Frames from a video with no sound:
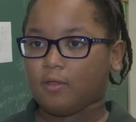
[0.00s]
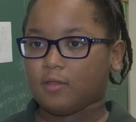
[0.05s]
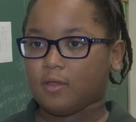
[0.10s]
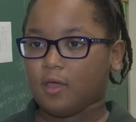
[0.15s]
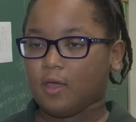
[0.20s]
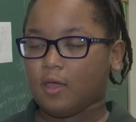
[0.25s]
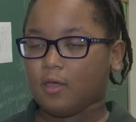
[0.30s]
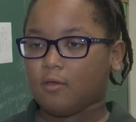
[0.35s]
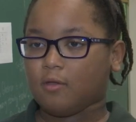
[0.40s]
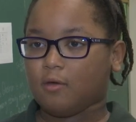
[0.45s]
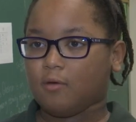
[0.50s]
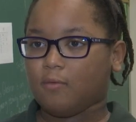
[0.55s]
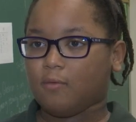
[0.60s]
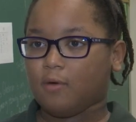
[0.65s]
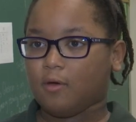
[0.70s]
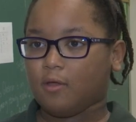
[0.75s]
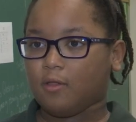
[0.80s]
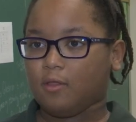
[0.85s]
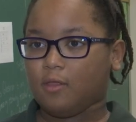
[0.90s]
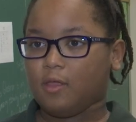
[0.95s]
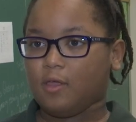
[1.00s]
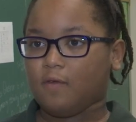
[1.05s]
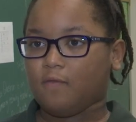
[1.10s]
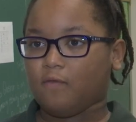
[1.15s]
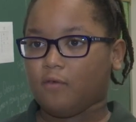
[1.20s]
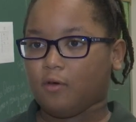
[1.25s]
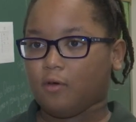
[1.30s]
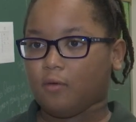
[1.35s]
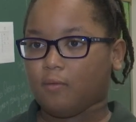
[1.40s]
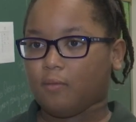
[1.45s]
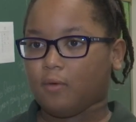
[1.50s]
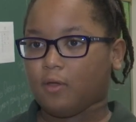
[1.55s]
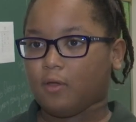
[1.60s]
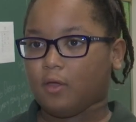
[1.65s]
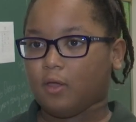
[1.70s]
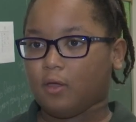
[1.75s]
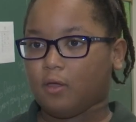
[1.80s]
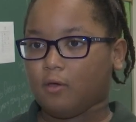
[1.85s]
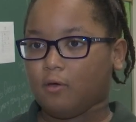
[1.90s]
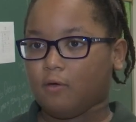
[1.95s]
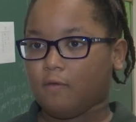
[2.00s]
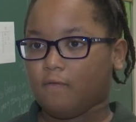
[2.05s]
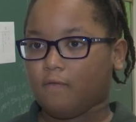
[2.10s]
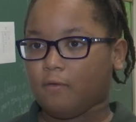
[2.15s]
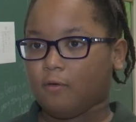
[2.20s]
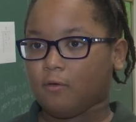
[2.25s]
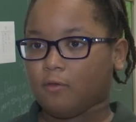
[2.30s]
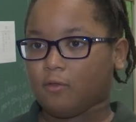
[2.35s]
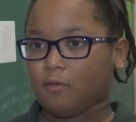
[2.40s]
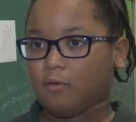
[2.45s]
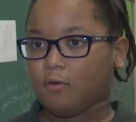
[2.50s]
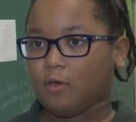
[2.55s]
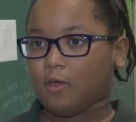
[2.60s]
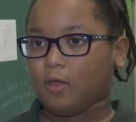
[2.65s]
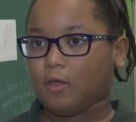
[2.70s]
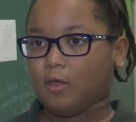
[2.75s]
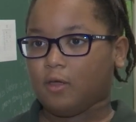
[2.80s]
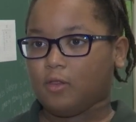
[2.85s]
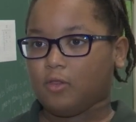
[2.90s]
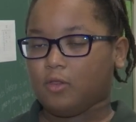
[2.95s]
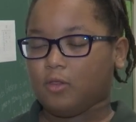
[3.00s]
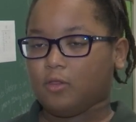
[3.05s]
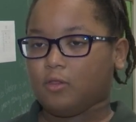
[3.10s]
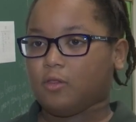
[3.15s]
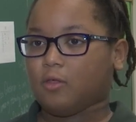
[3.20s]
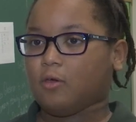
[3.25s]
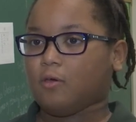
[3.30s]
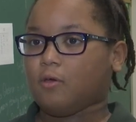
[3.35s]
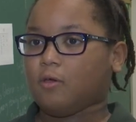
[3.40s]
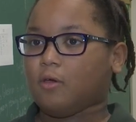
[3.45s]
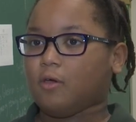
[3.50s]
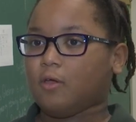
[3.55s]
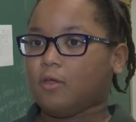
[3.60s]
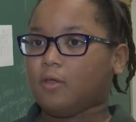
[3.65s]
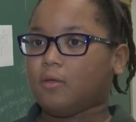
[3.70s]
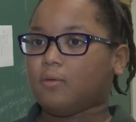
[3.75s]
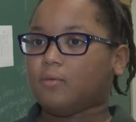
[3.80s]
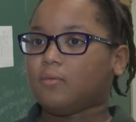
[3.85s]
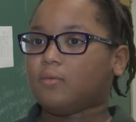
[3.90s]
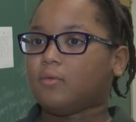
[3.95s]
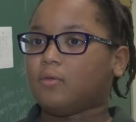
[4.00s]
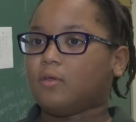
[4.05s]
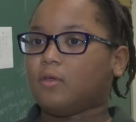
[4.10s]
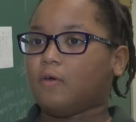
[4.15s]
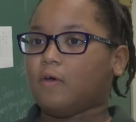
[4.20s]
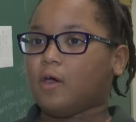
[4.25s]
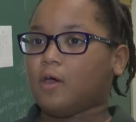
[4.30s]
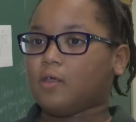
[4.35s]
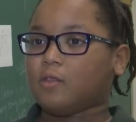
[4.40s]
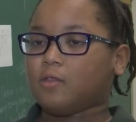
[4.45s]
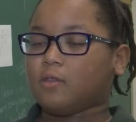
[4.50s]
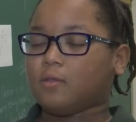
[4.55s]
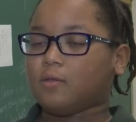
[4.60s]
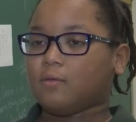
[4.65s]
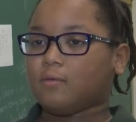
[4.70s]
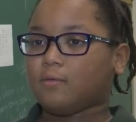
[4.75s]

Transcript: say I don't want to leave her when I go fourth grade because she's so good to us.